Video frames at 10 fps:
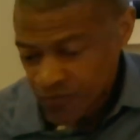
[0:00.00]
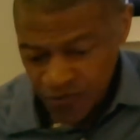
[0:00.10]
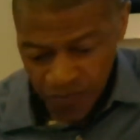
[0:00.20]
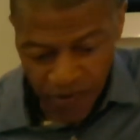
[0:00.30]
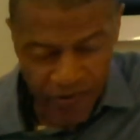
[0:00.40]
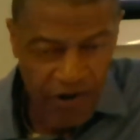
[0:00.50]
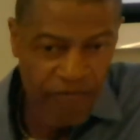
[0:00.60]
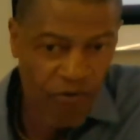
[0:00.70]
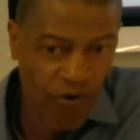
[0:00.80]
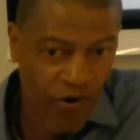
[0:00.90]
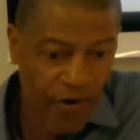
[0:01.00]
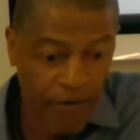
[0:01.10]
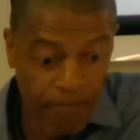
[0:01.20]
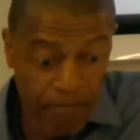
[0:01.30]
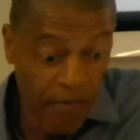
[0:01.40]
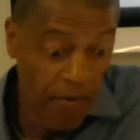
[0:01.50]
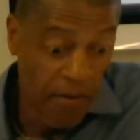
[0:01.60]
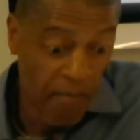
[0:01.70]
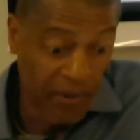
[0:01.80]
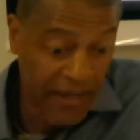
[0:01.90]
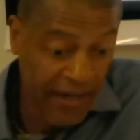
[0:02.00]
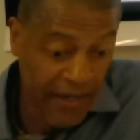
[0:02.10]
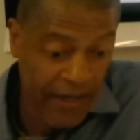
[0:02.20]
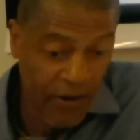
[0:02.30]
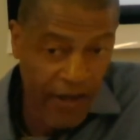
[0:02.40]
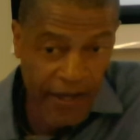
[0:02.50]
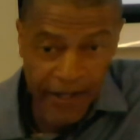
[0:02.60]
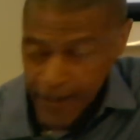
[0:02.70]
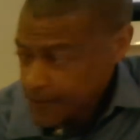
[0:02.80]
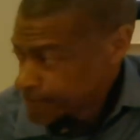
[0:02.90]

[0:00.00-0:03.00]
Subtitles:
to be ready for implanting the egg.